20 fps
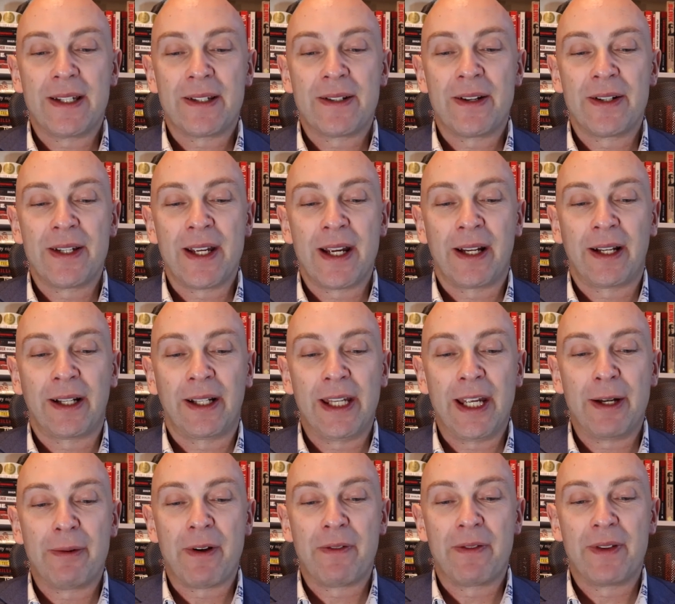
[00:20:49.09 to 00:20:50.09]
It's not yet
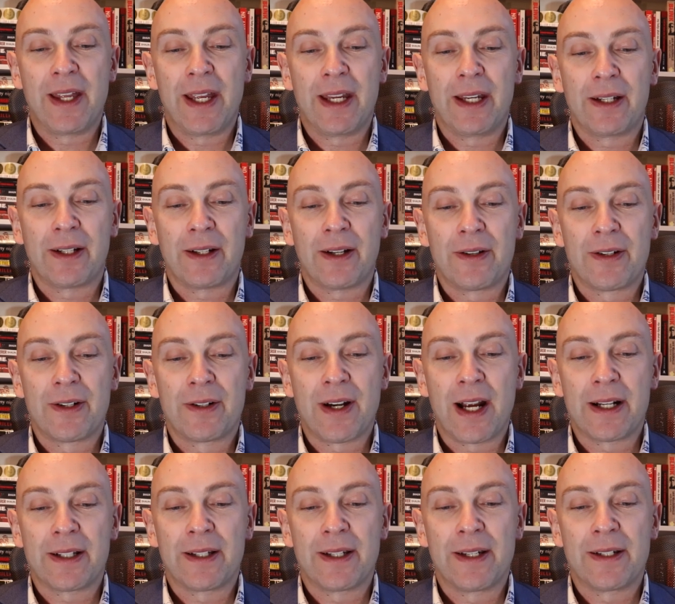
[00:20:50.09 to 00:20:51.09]
clear whether they
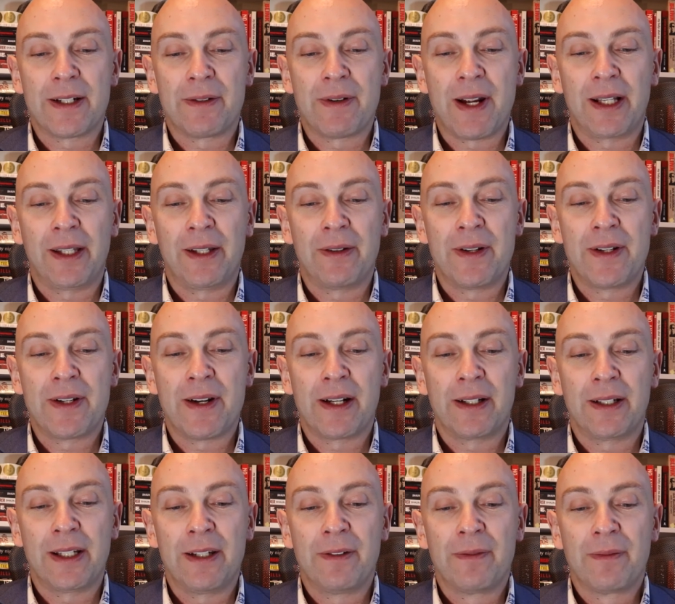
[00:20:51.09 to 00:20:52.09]
contracted it directly or
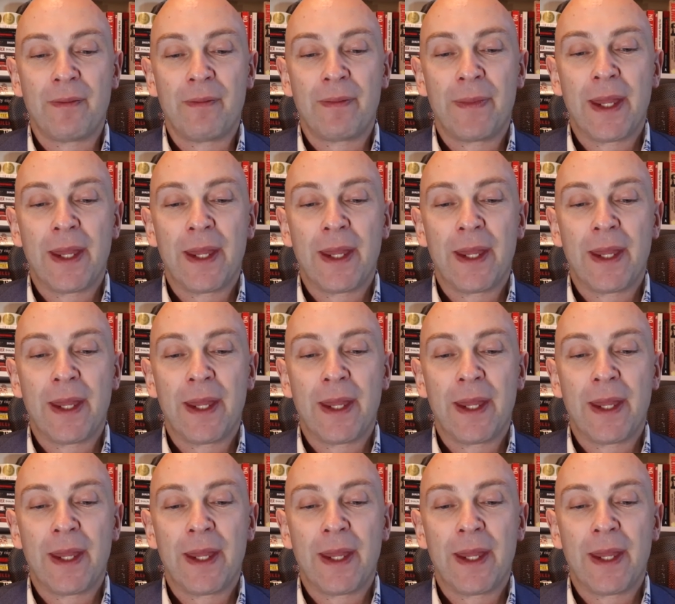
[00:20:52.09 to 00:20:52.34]
indirectly